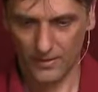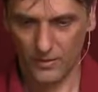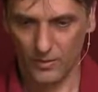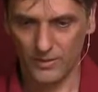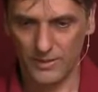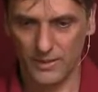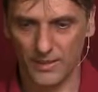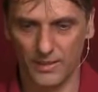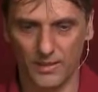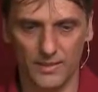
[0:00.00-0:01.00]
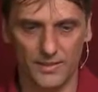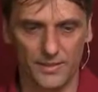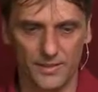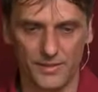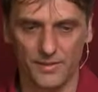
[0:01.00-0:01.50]
all the sun
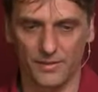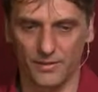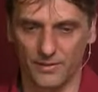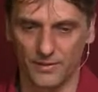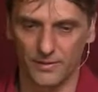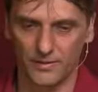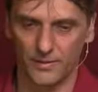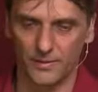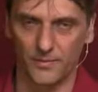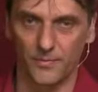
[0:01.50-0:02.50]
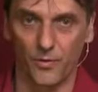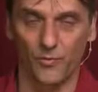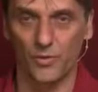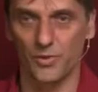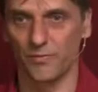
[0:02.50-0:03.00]
analysis uh, uh, of
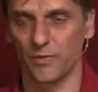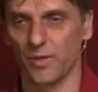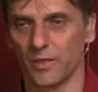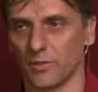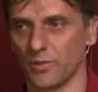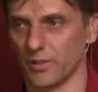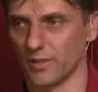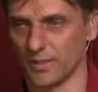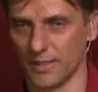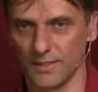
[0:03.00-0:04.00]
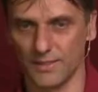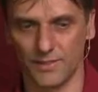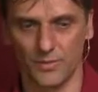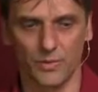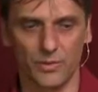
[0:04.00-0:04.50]
course if you are doing
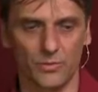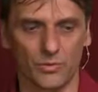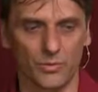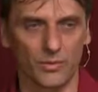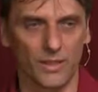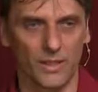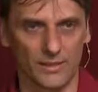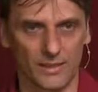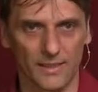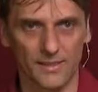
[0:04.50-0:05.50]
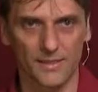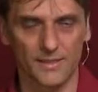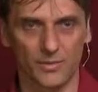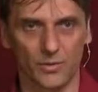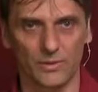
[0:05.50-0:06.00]
analysis you need to do analysis
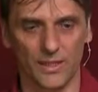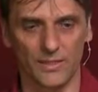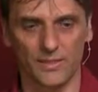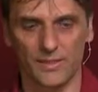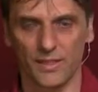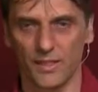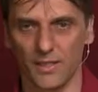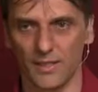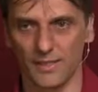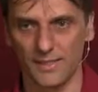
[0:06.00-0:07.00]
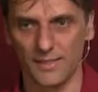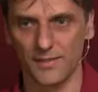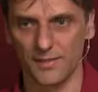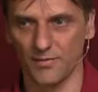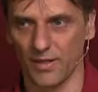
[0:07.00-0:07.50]
that contains a uh,
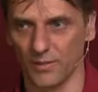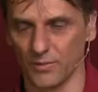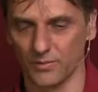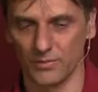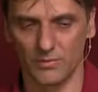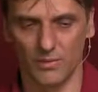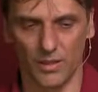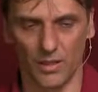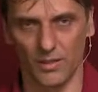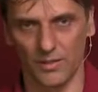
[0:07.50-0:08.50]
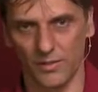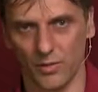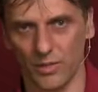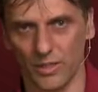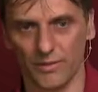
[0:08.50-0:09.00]
cec value it's
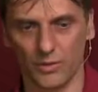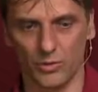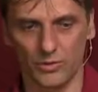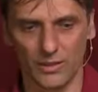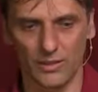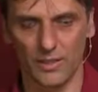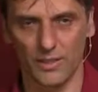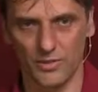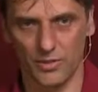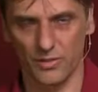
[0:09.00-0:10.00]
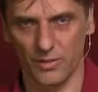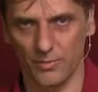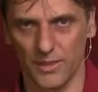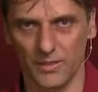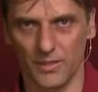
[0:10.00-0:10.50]
called even total ex
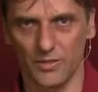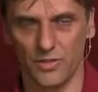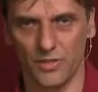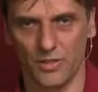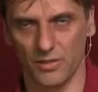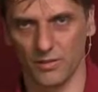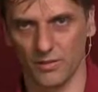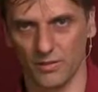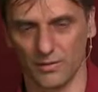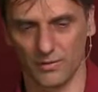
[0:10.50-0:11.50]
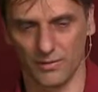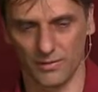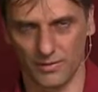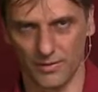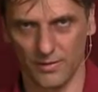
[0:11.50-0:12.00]
capacity exchange, uh,
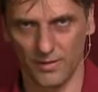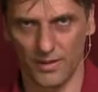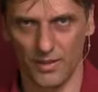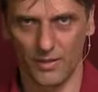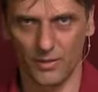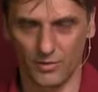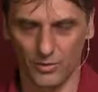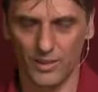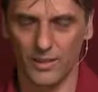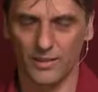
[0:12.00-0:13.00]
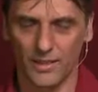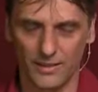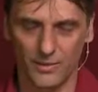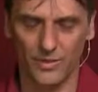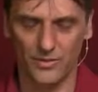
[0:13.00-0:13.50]
uh, total
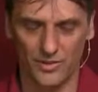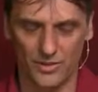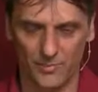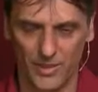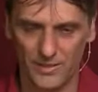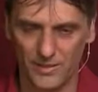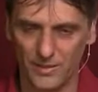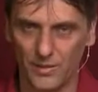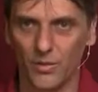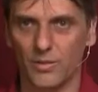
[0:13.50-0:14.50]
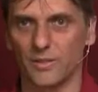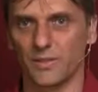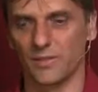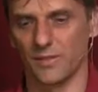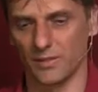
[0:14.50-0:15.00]
cation exchange capacity, or it
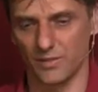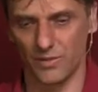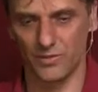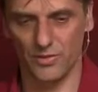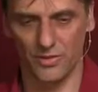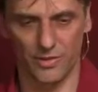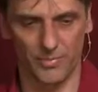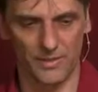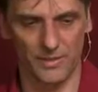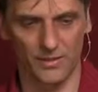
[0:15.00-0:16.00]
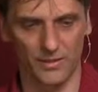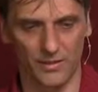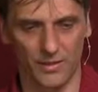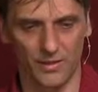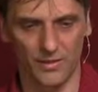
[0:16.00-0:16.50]
is cation exchange capacity.
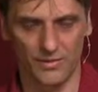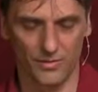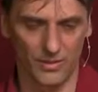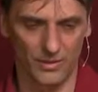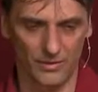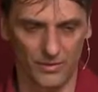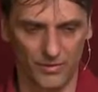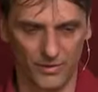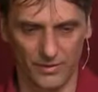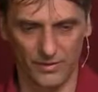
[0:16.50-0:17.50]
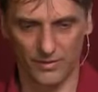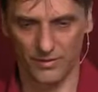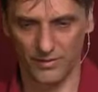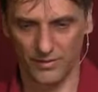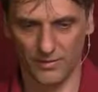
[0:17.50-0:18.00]
So there are different
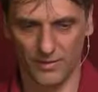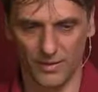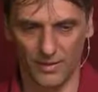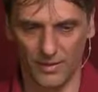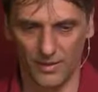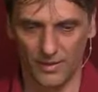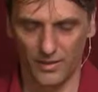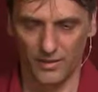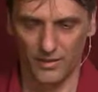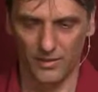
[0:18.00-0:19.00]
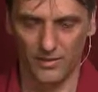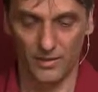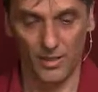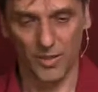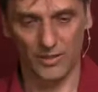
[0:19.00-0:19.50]
uh,
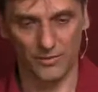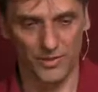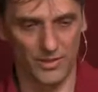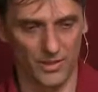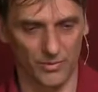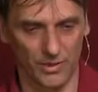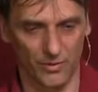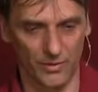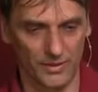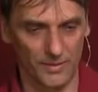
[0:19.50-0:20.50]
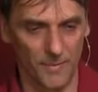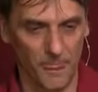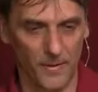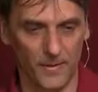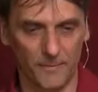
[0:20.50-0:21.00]
laboratories, how they call it.
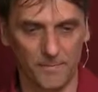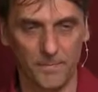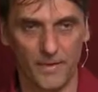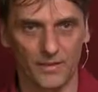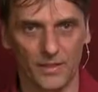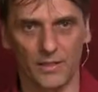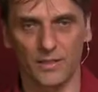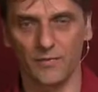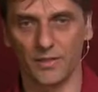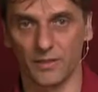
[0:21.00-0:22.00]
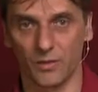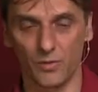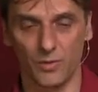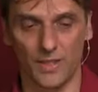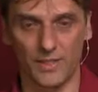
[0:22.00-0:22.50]
Um, there are different
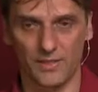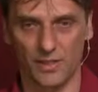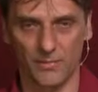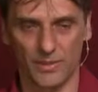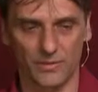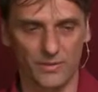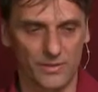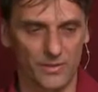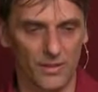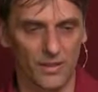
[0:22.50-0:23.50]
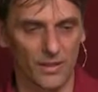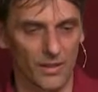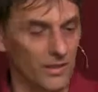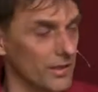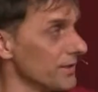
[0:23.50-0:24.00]
also extract methods.
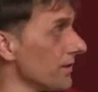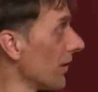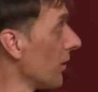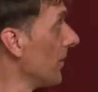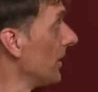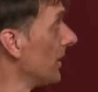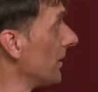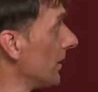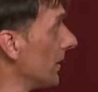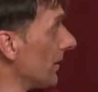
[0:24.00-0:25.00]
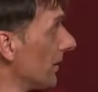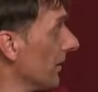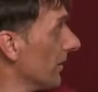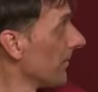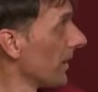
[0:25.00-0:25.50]
It is recommended that
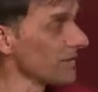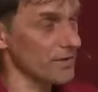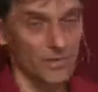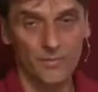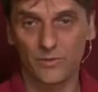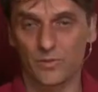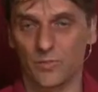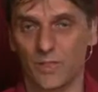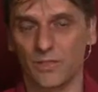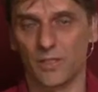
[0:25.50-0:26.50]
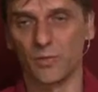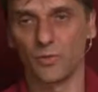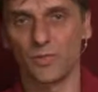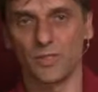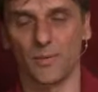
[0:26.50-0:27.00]
uh, extract methods means they
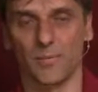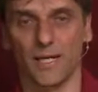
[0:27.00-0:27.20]
use some